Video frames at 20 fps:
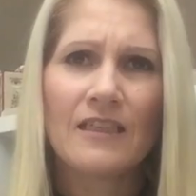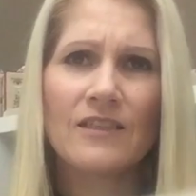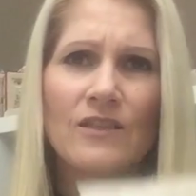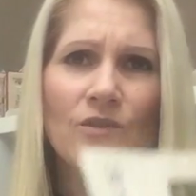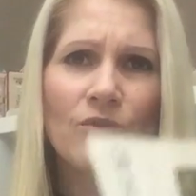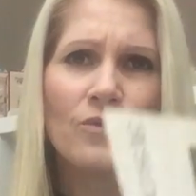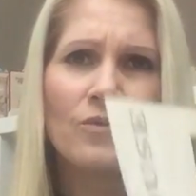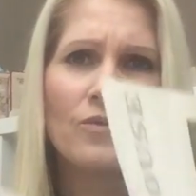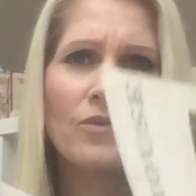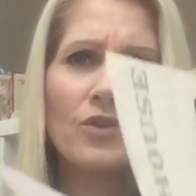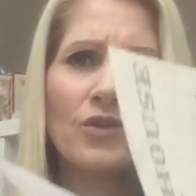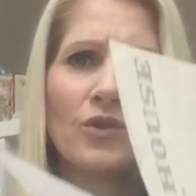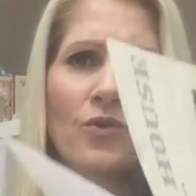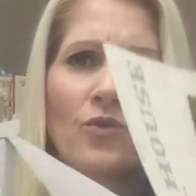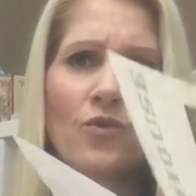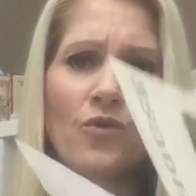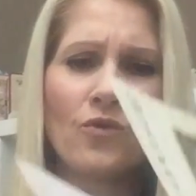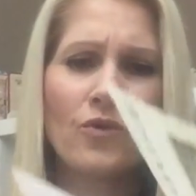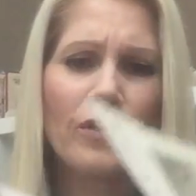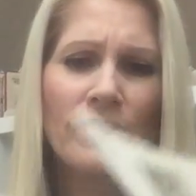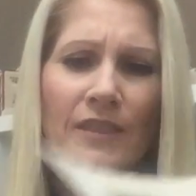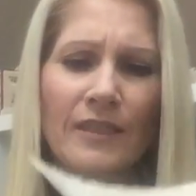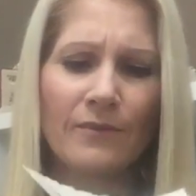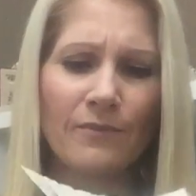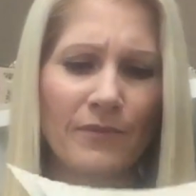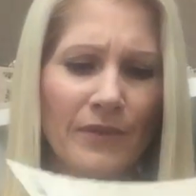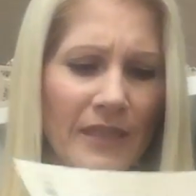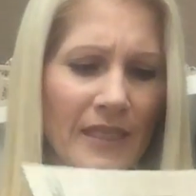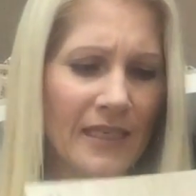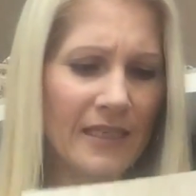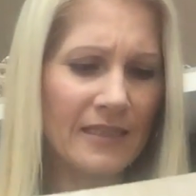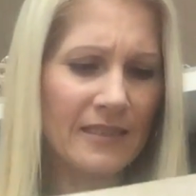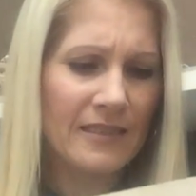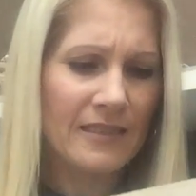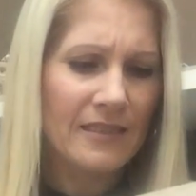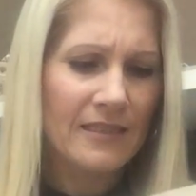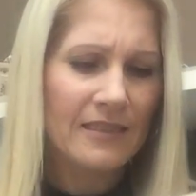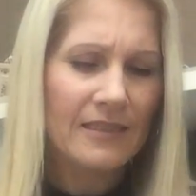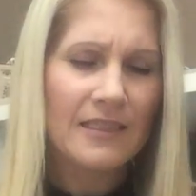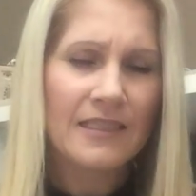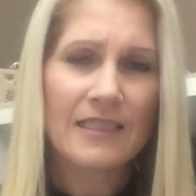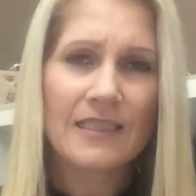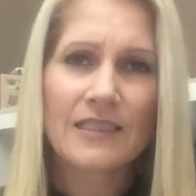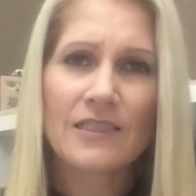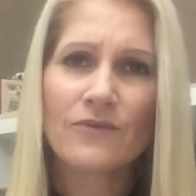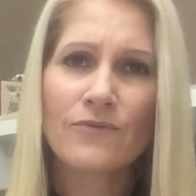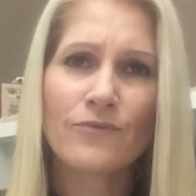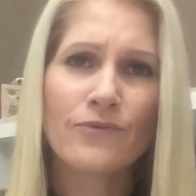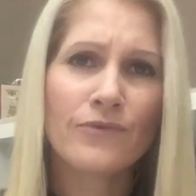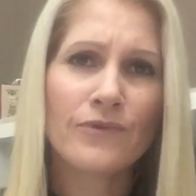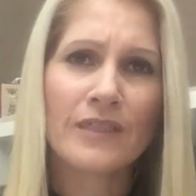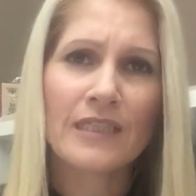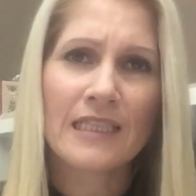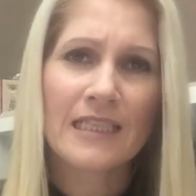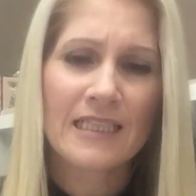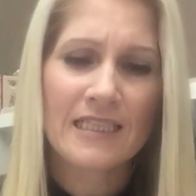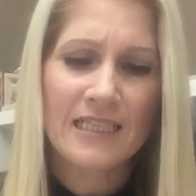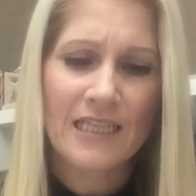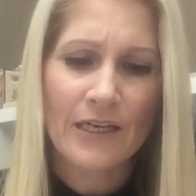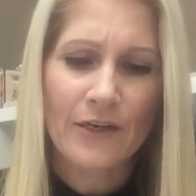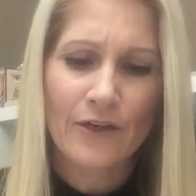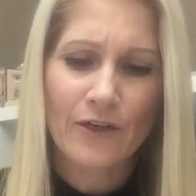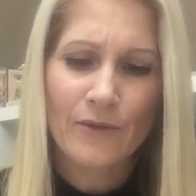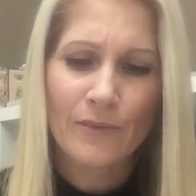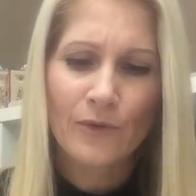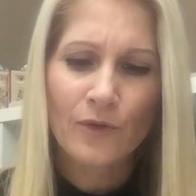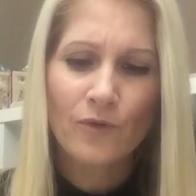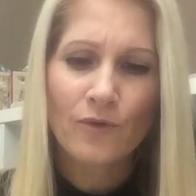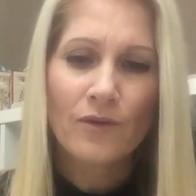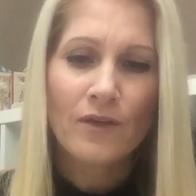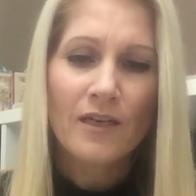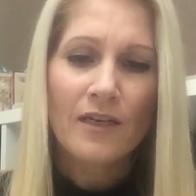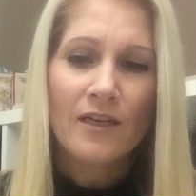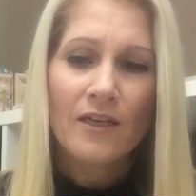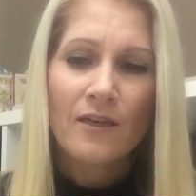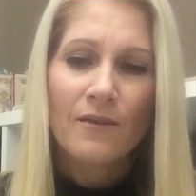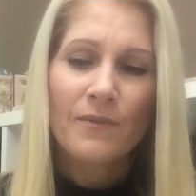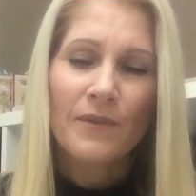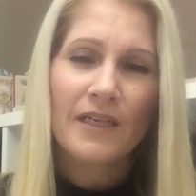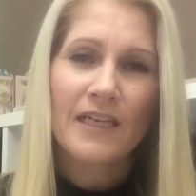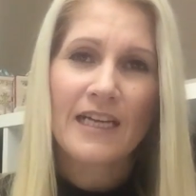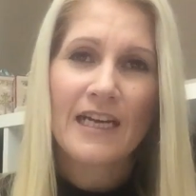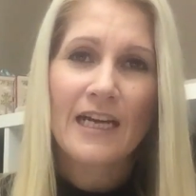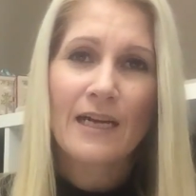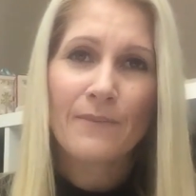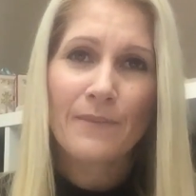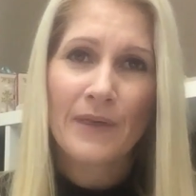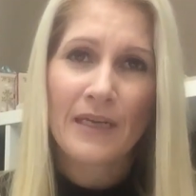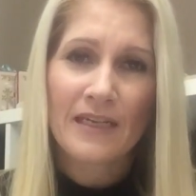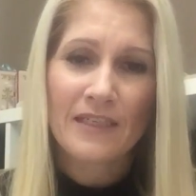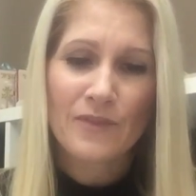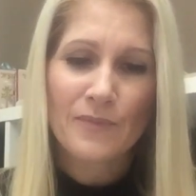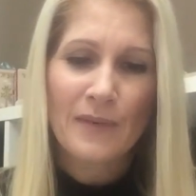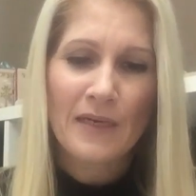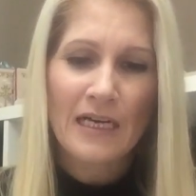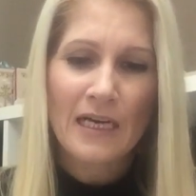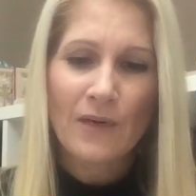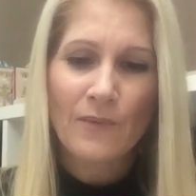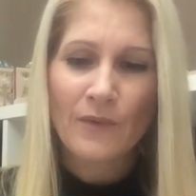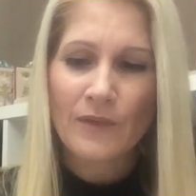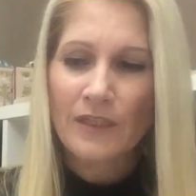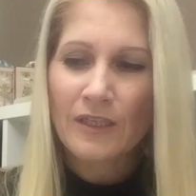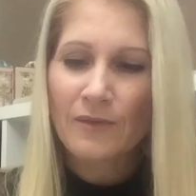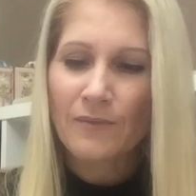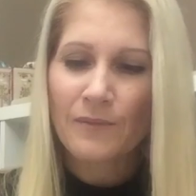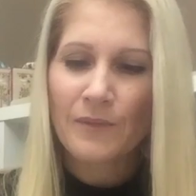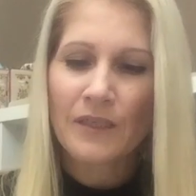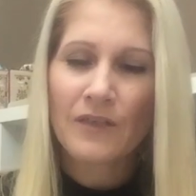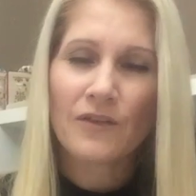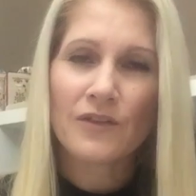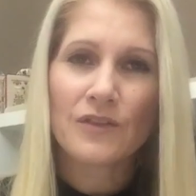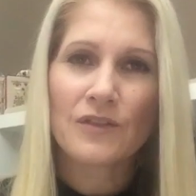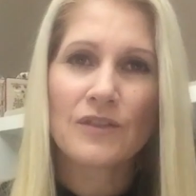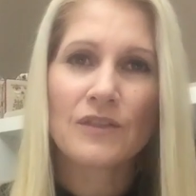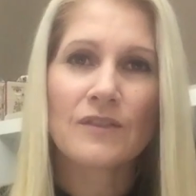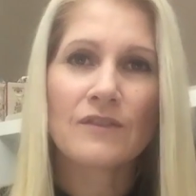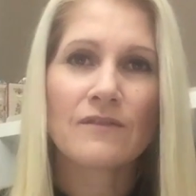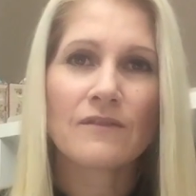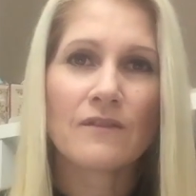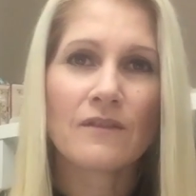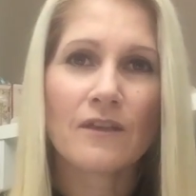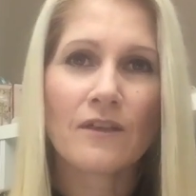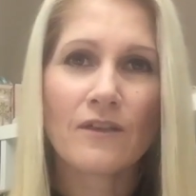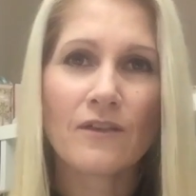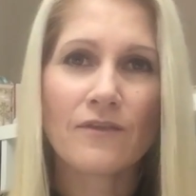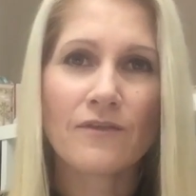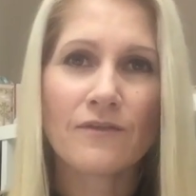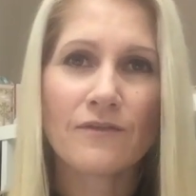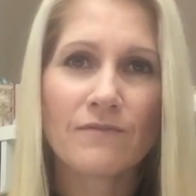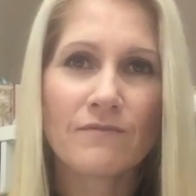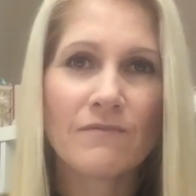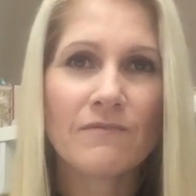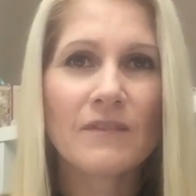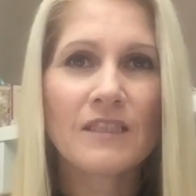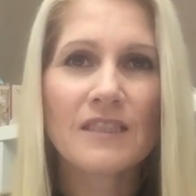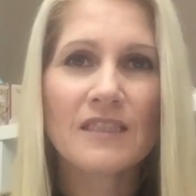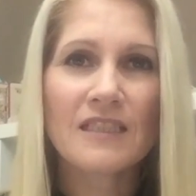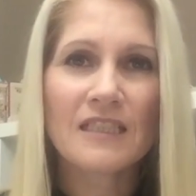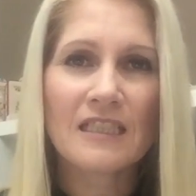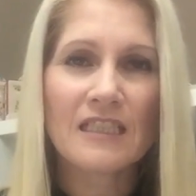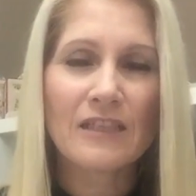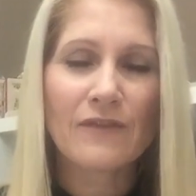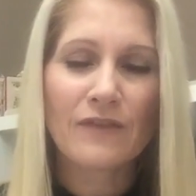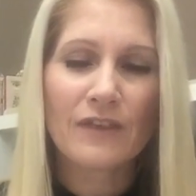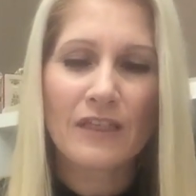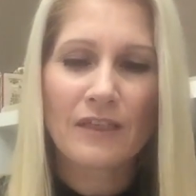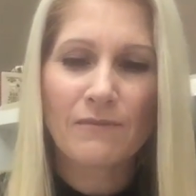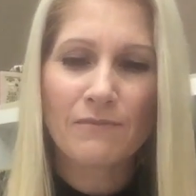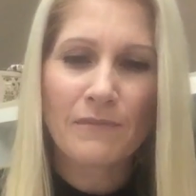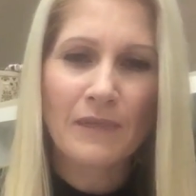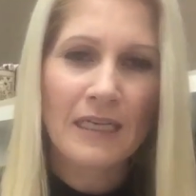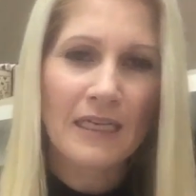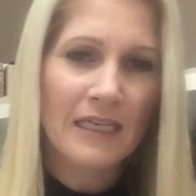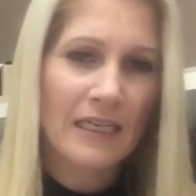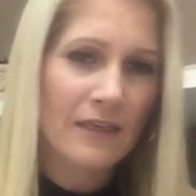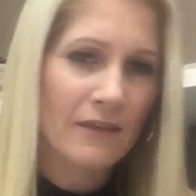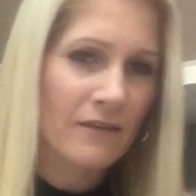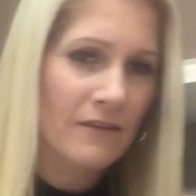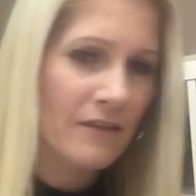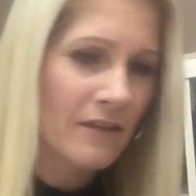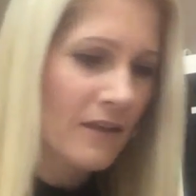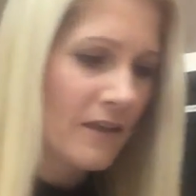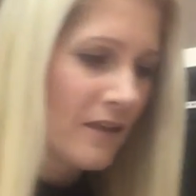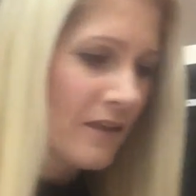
it's all torn in places and it's really terrible, but I can't bear to part with it because of the significant meaning.